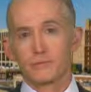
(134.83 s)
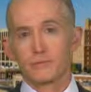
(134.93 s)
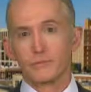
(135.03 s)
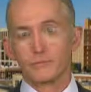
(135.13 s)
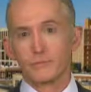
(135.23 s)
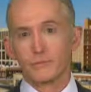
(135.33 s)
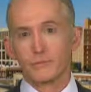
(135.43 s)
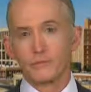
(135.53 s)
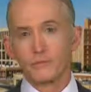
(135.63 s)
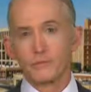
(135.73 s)

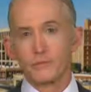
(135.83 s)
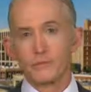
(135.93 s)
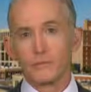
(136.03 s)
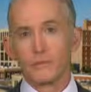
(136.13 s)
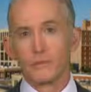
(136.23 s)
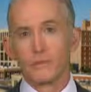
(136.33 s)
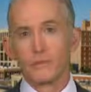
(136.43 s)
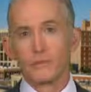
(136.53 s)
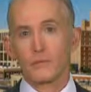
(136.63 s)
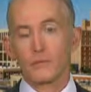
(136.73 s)

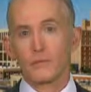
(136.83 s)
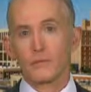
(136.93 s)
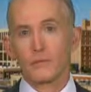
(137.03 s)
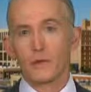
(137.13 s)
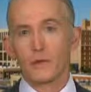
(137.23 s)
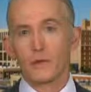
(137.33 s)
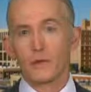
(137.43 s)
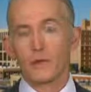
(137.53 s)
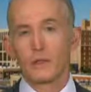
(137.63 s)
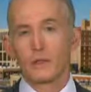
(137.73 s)

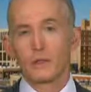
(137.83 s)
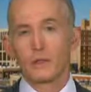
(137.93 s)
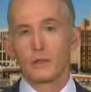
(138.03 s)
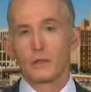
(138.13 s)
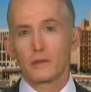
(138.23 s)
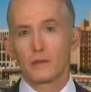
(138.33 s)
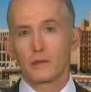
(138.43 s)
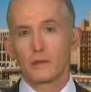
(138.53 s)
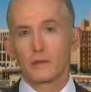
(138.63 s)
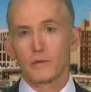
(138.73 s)

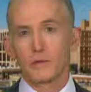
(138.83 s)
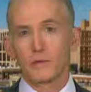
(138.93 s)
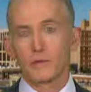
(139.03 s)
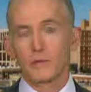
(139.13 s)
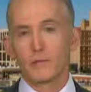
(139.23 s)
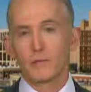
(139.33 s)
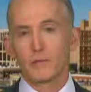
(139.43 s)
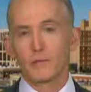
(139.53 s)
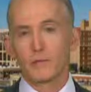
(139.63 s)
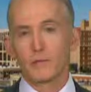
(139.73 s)

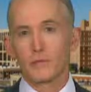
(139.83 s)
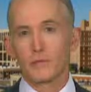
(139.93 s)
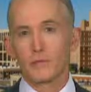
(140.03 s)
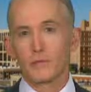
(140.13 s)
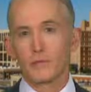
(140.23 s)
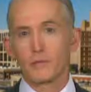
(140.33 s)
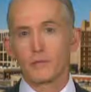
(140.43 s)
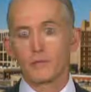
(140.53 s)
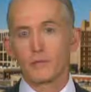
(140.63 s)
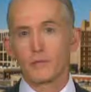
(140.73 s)

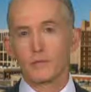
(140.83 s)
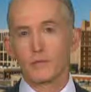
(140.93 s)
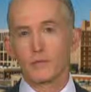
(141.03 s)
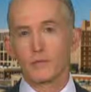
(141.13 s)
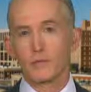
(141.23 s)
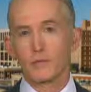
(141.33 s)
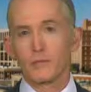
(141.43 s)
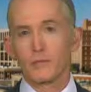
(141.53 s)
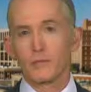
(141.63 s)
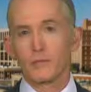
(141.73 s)

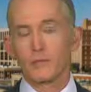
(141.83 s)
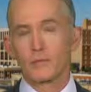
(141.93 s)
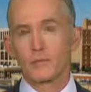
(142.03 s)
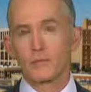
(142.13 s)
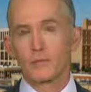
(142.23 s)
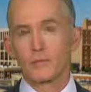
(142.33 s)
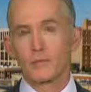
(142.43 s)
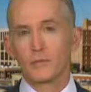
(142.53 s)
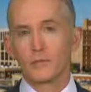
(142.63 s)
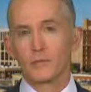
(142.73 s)
The person shown says nothing.